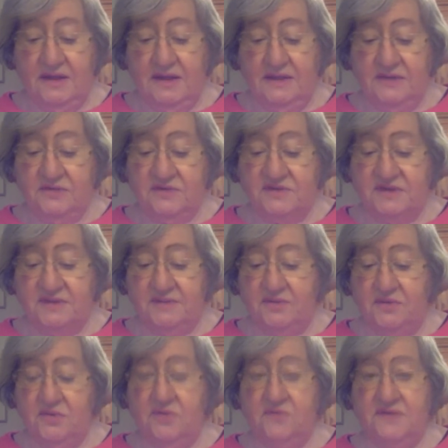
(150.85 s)
In the
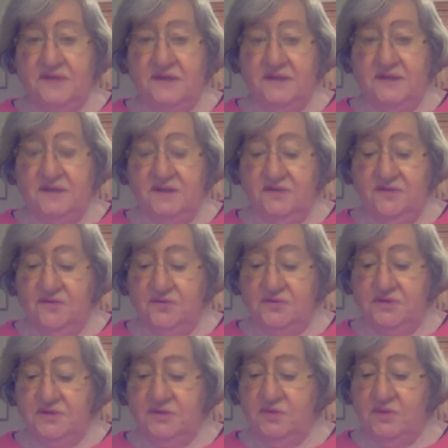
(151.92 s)
summer of
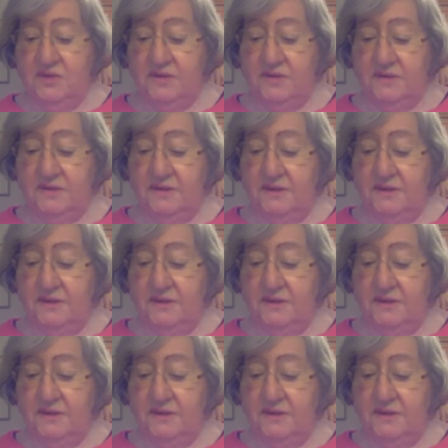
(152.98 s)
1941,